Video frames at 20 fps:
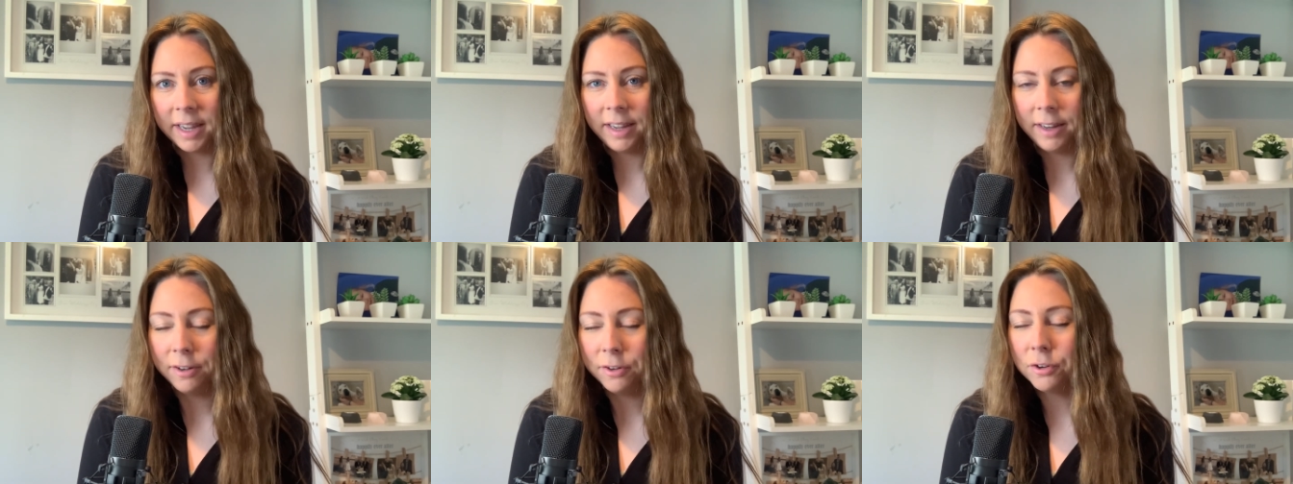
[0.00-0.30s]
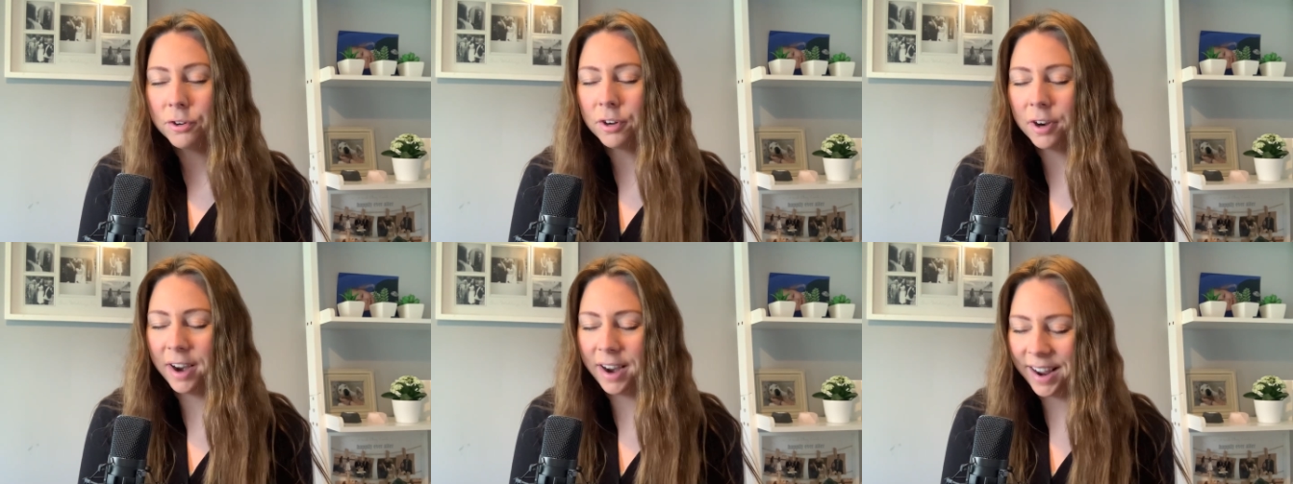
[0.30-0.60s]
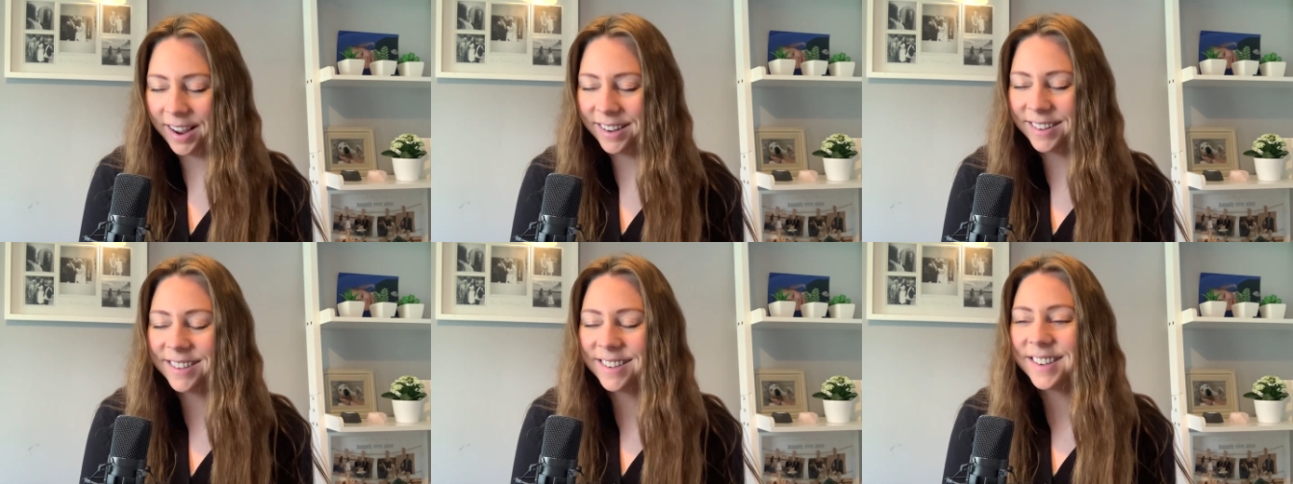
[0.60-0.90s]

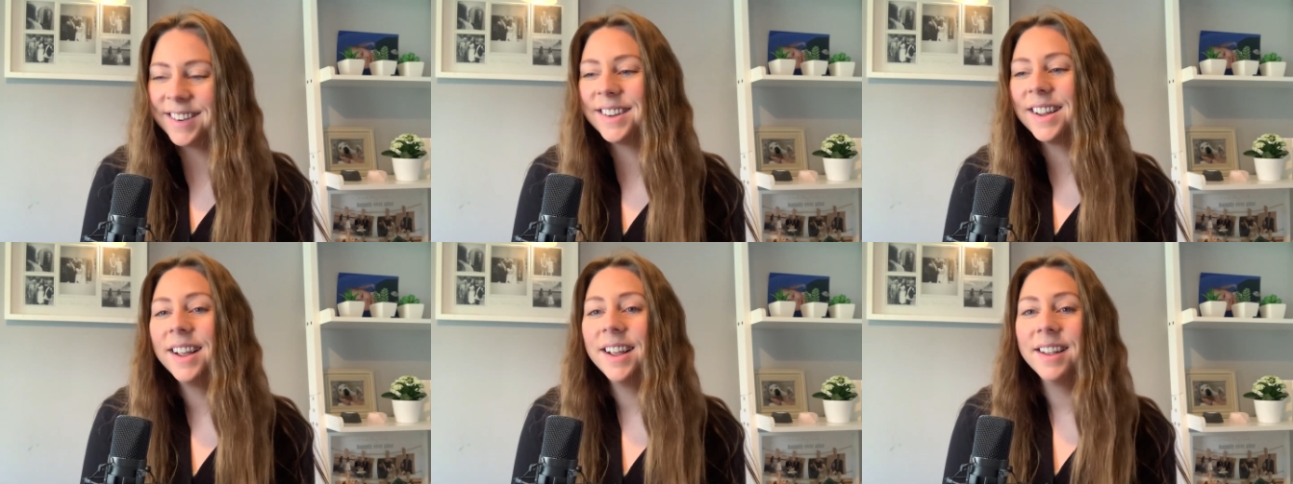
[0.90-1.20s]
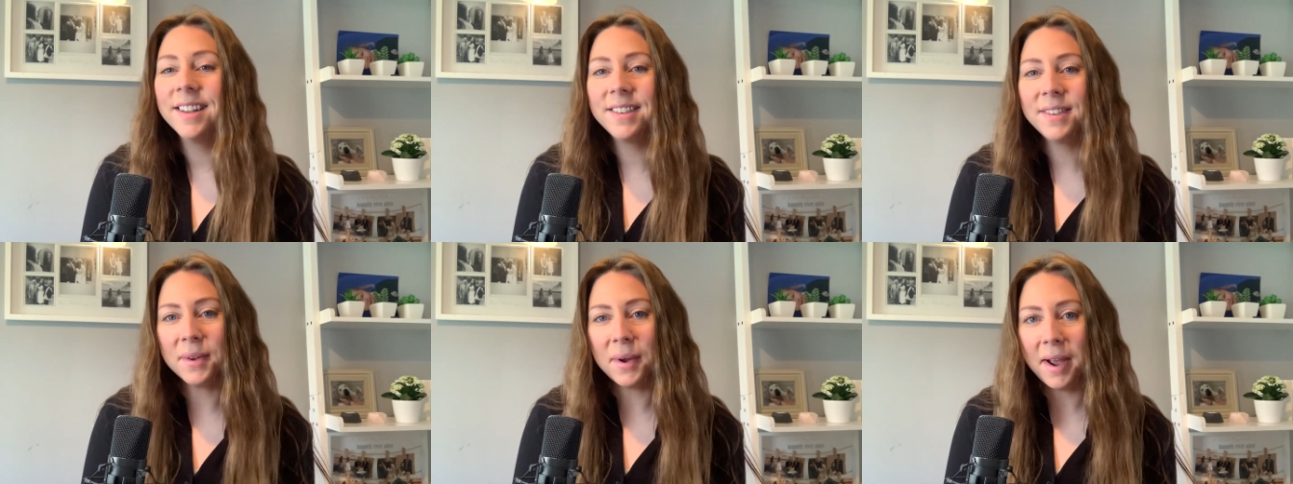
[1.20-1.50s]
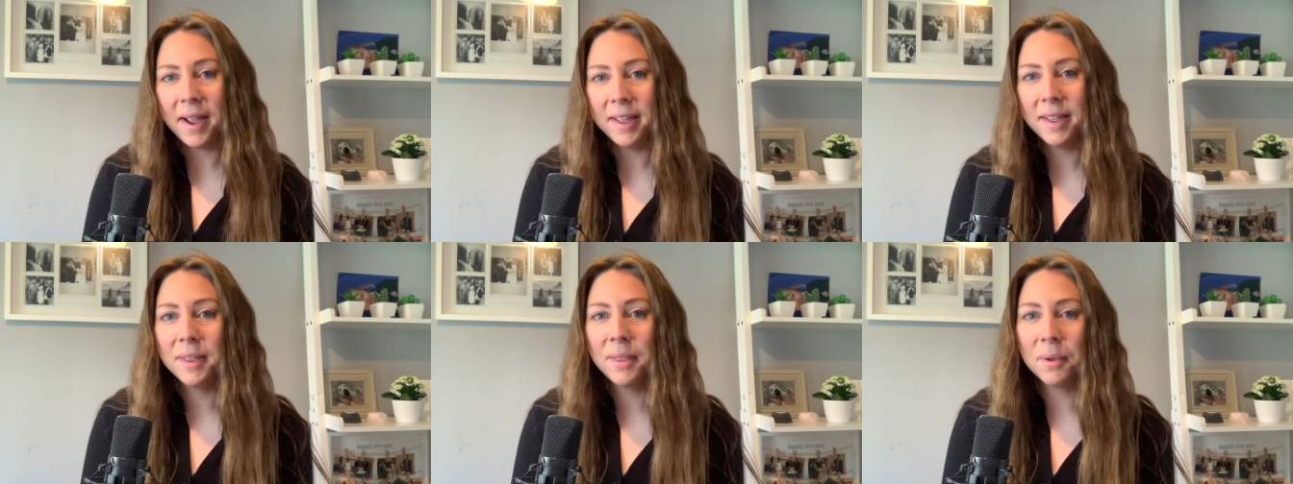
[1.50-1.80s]
interest, so
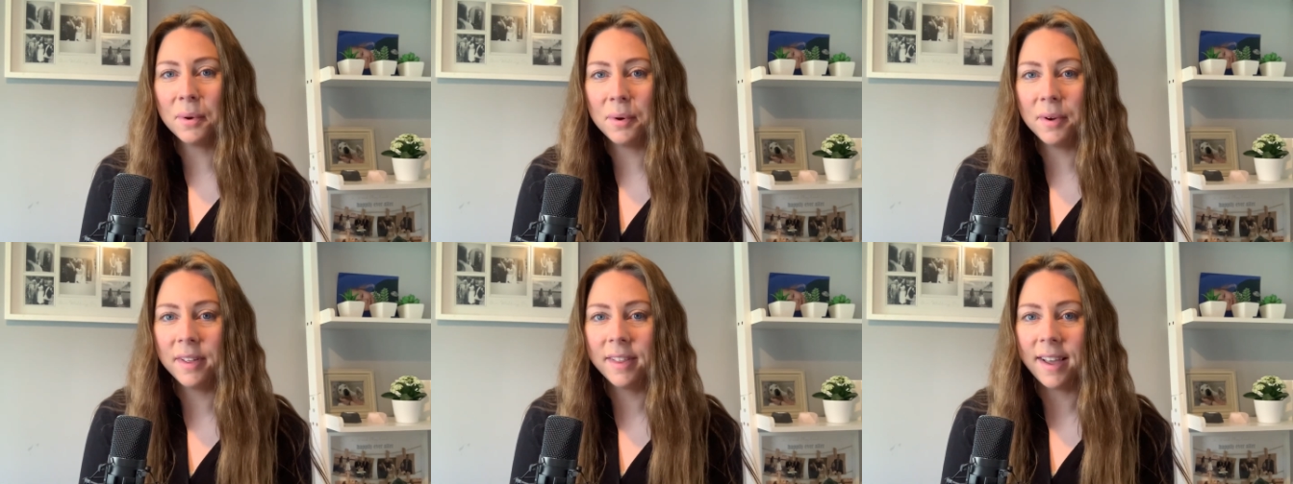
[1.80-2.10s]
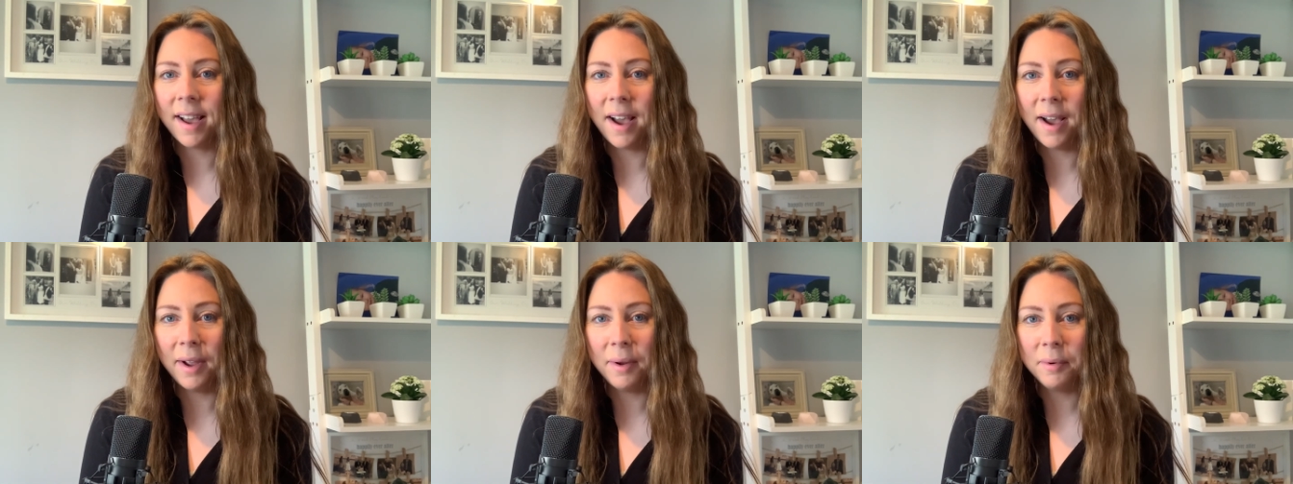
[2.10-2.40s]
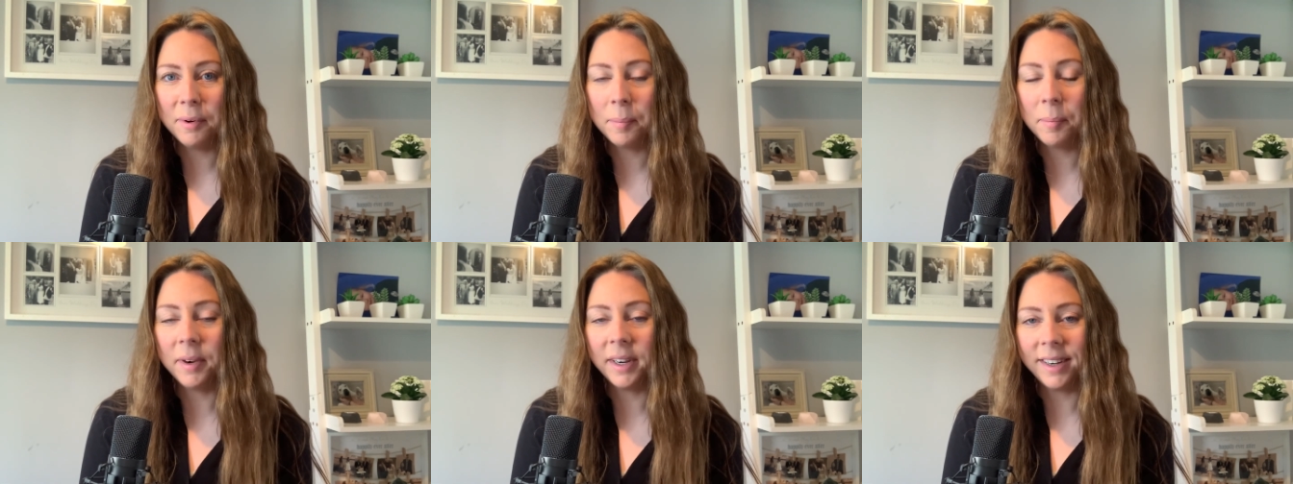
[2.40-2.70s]
I thought that I
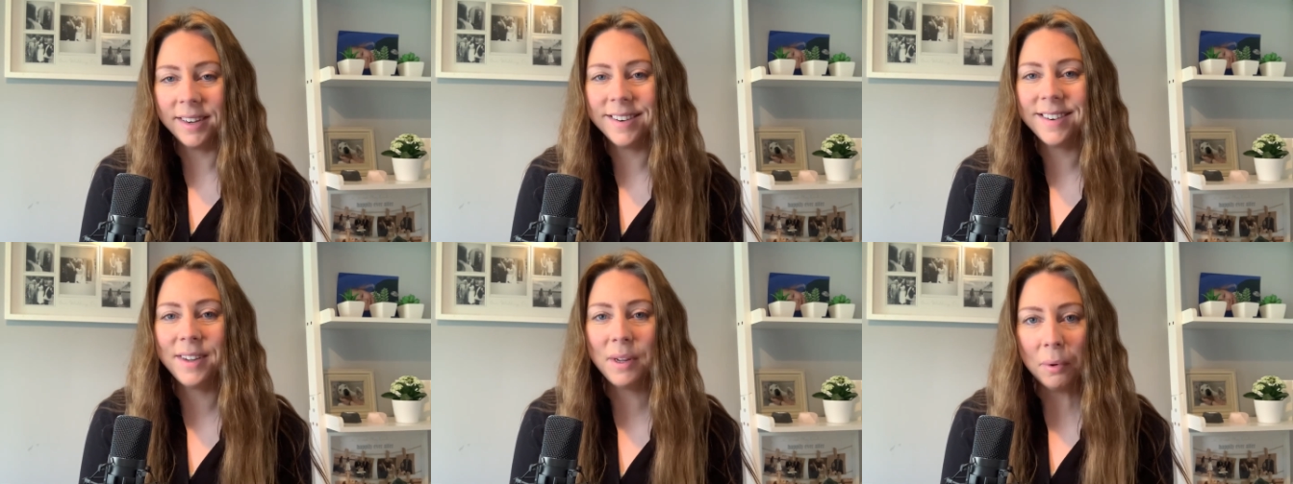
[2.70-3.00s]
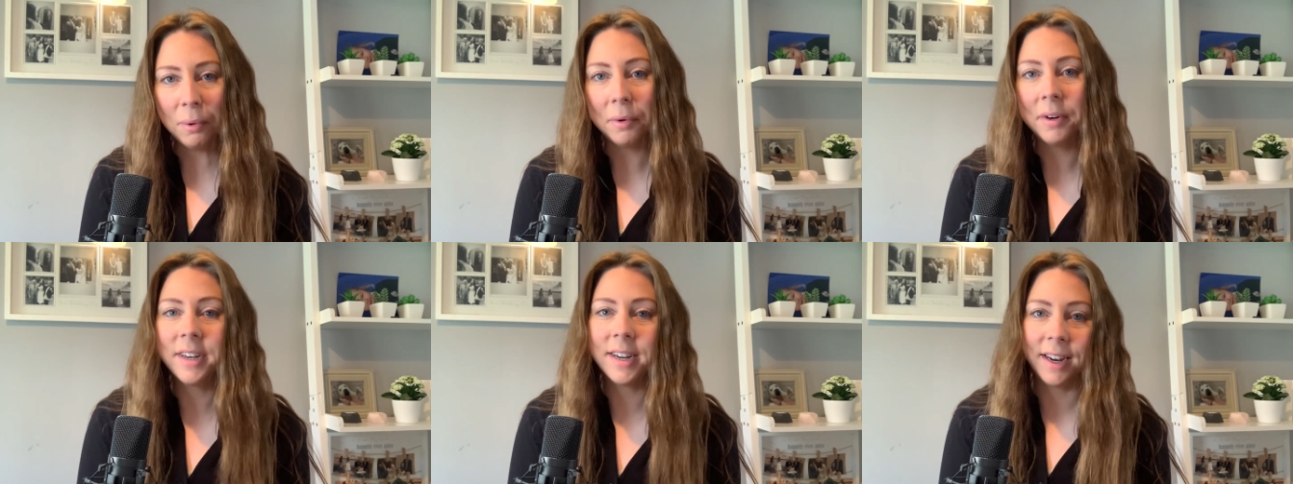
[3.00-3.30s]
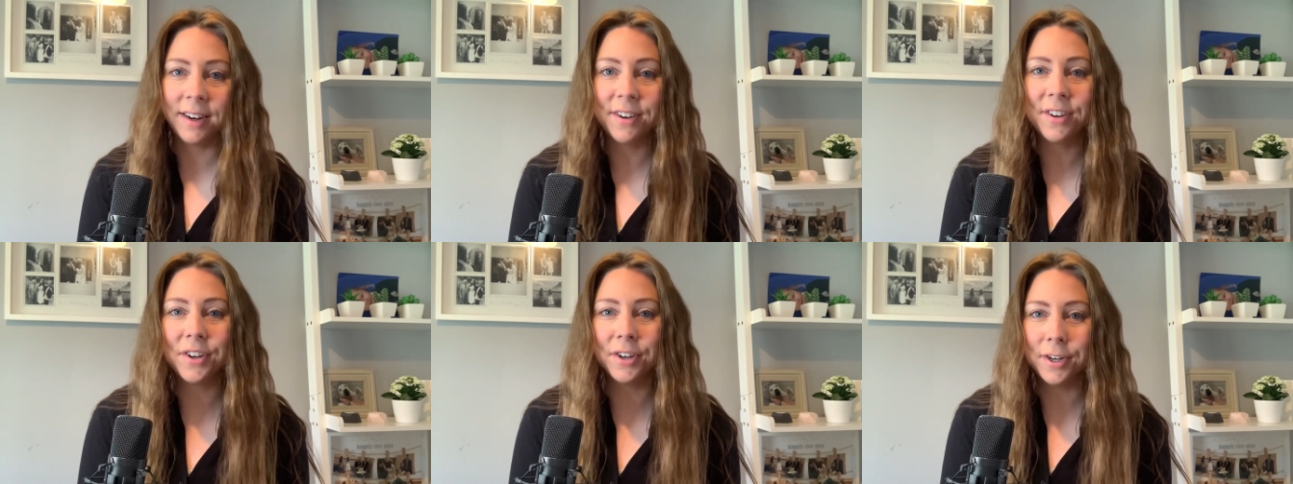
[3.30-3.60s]
would bring it to your
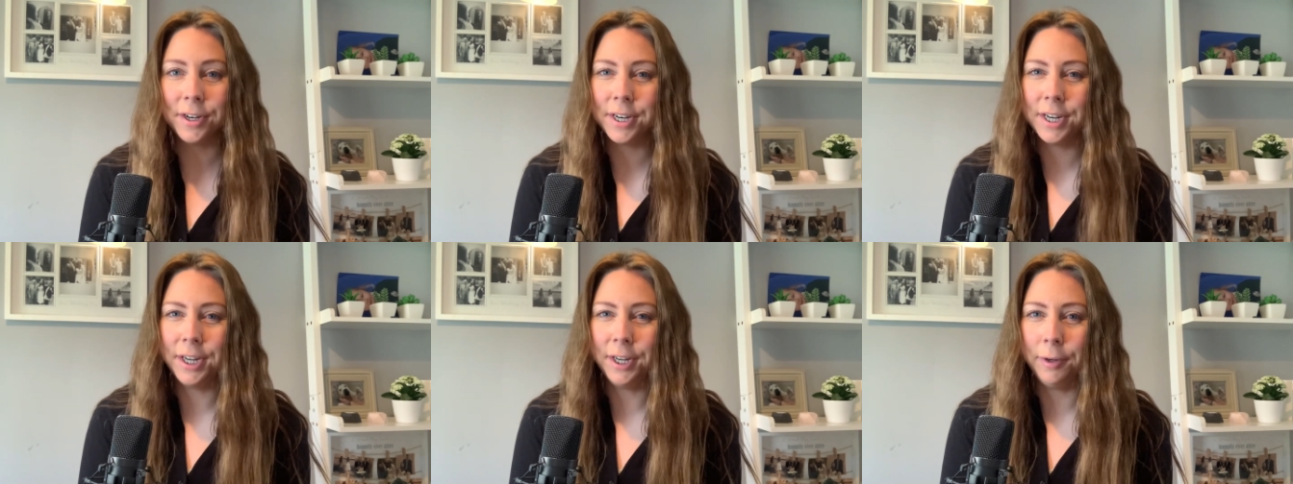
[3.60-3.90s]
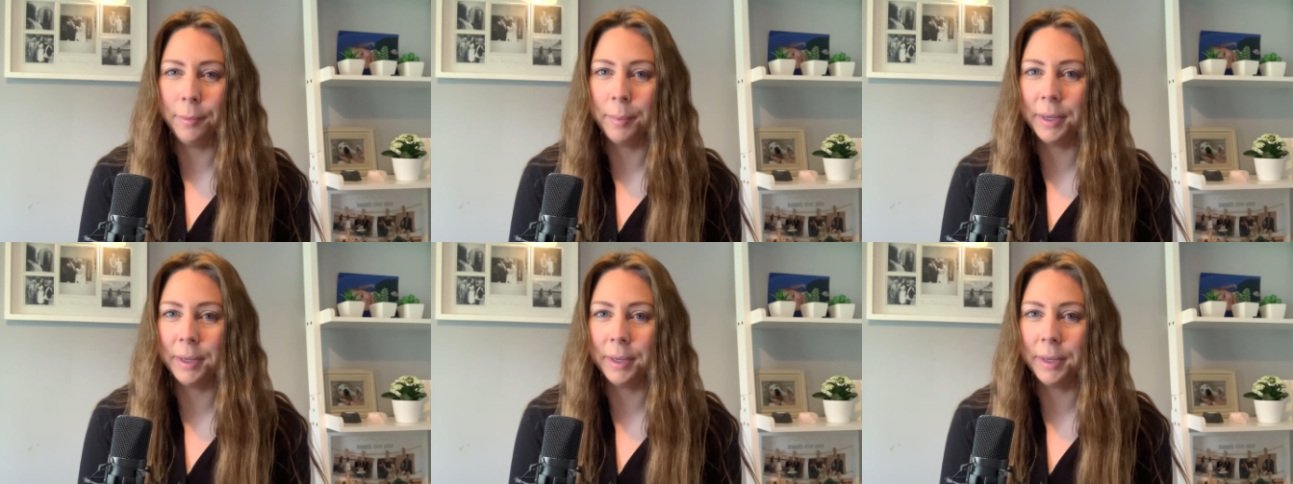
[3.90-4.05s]
attention too,